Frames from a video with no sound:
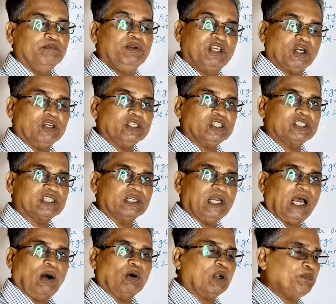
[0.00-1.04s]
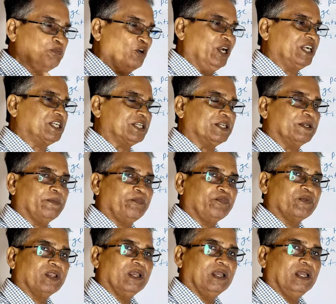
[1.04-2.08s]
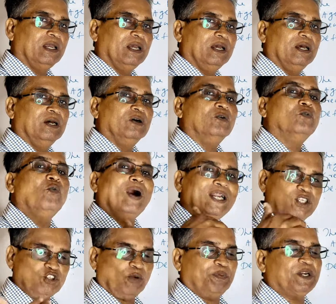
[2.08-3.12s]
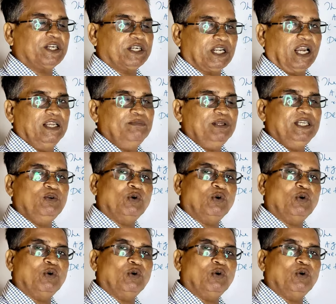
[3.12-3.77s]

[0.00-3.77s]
Because our poet, once upon a time,